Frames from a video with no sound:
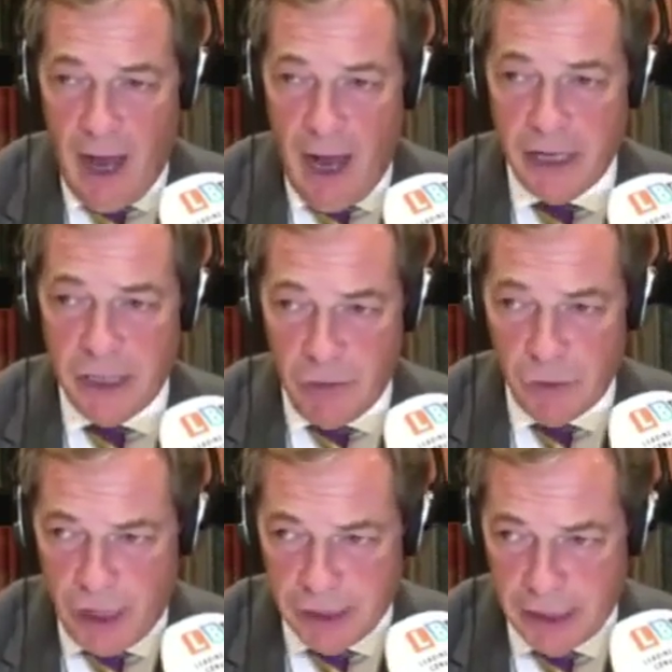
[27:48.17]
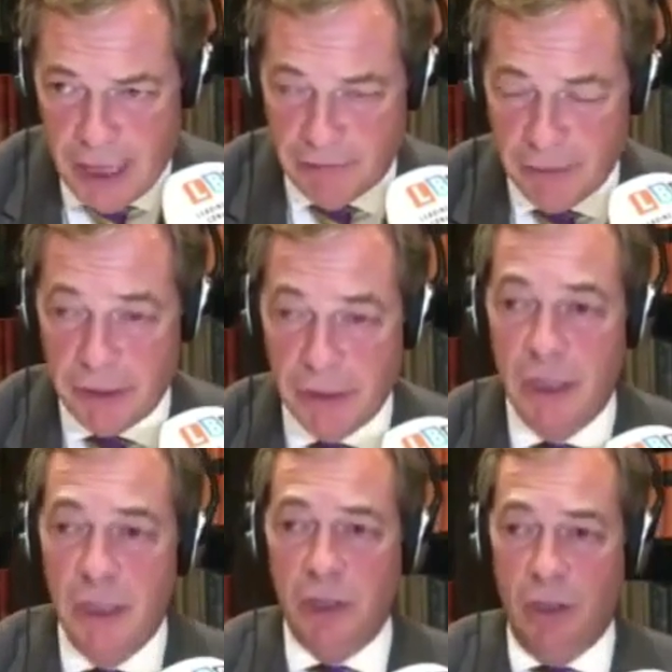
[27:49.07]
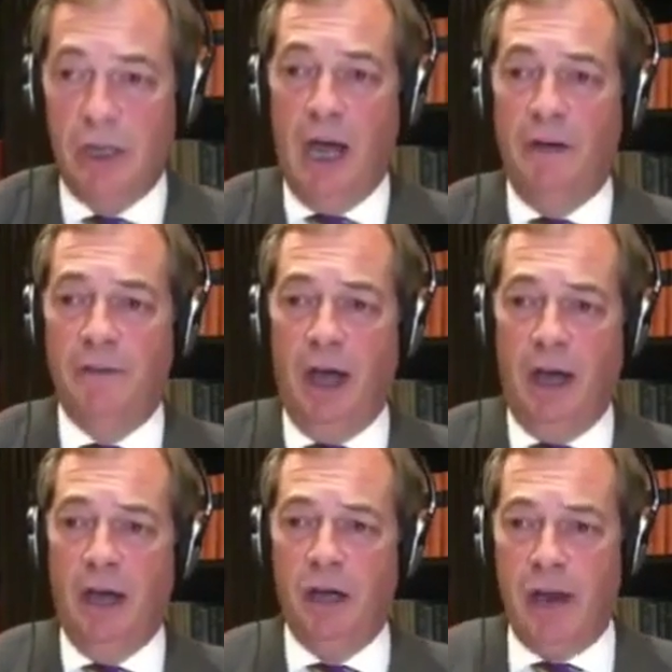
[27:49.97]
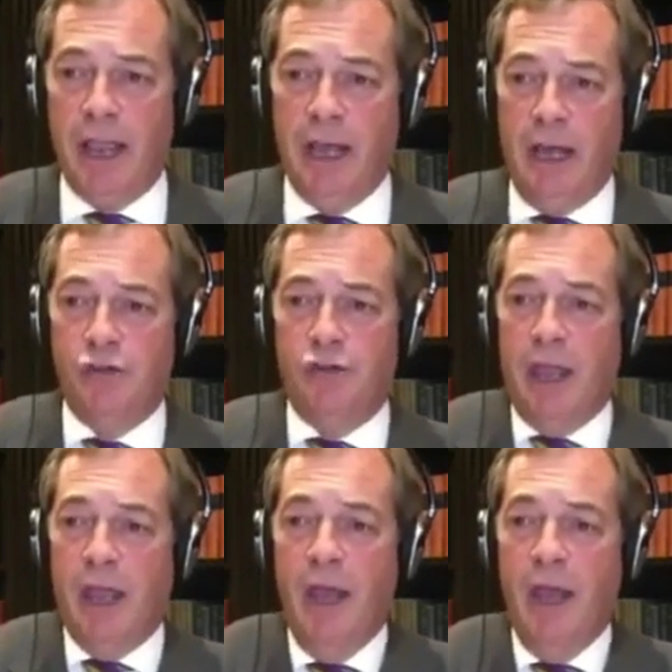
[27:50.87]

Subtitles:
I don't trust the government to look after our great country.